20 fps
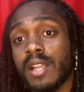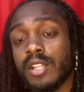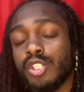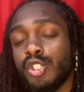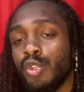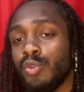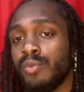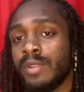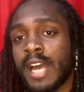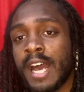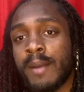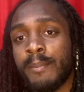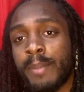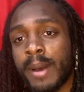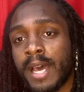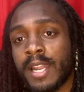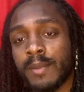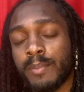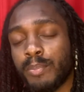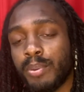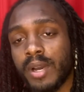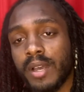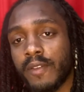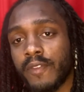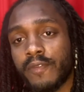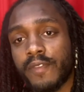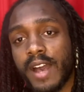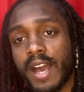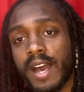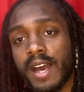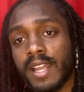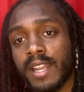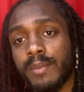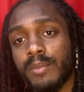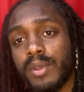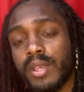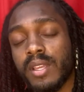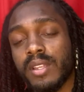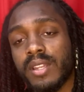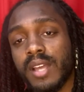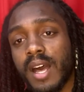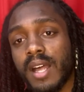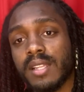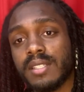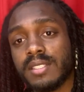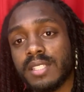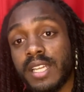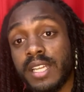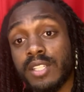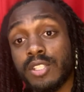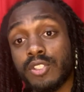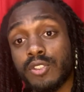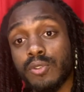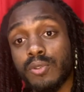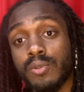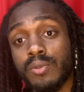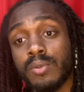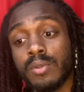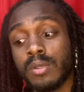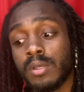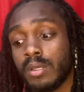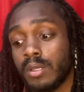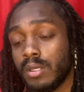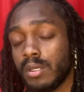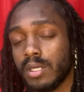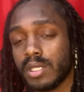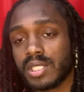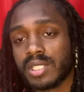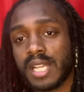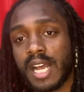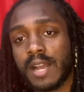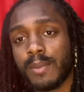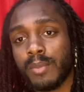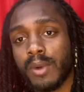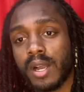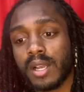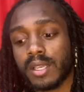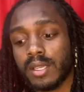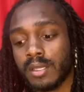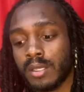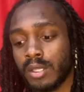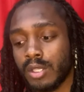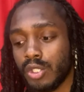You're not about to put $500 million into the stock market.